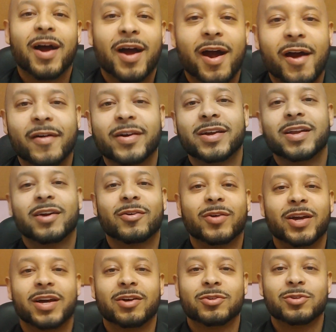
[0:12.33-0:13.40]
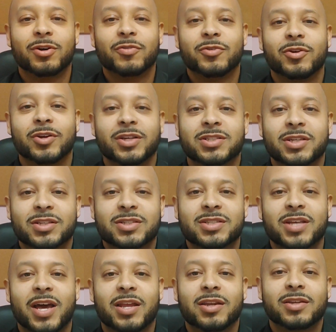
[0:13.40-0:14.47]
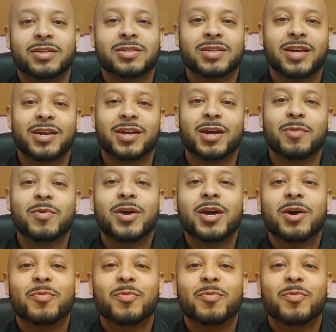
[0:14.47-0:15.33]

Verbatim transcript: All right, all right. I don't know if you're as excited as I am.